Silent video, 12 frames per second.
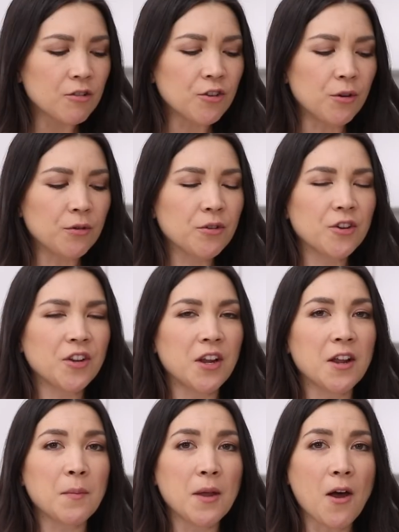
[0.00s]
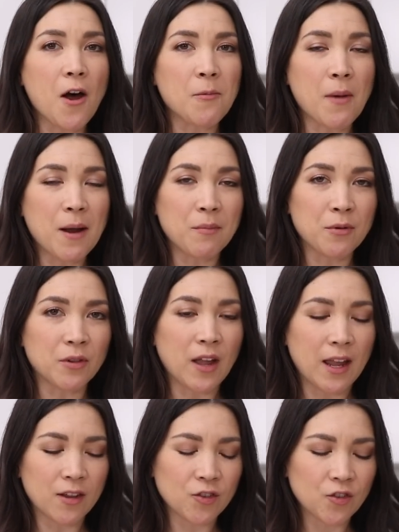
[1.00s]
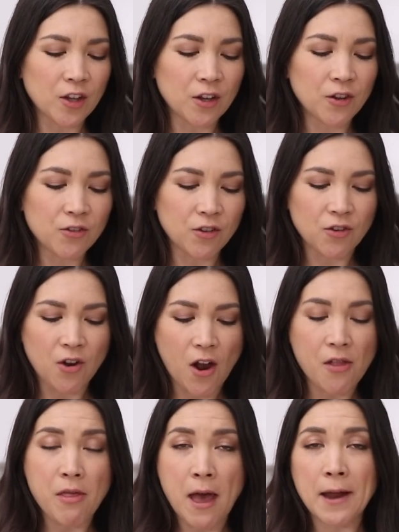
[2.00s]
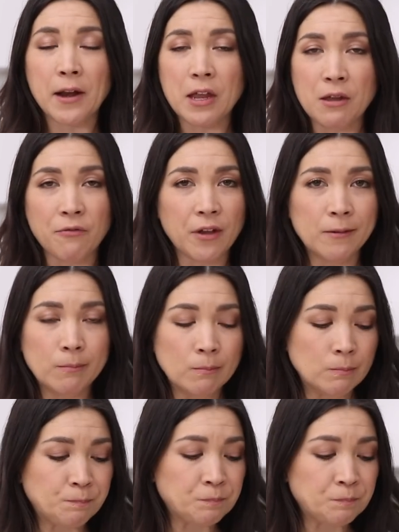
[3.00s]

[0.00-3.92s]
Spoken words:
don't critique me on my bruleeing skills. It's not that even,